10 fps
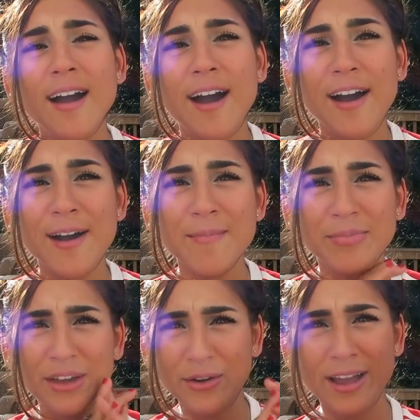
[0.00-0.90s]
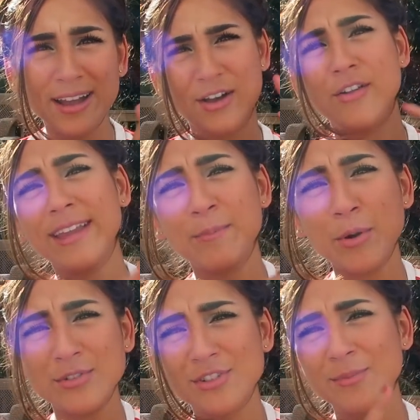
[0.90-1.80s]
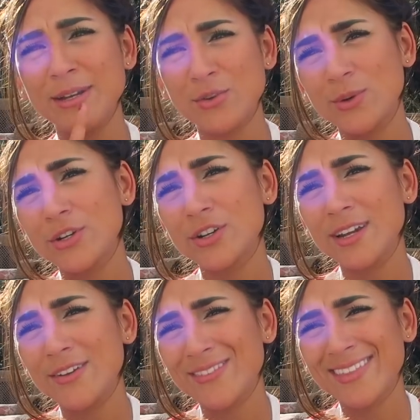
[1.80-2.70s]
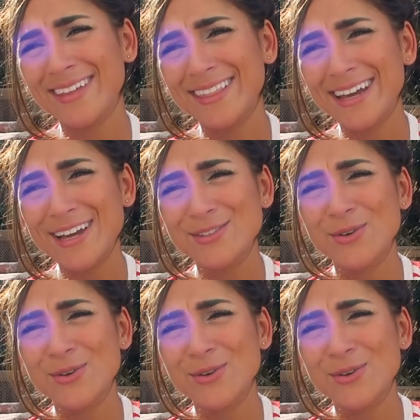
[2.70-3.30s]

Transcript: Um, they're, I'll, I'll like post it on my Twitter and everything like that.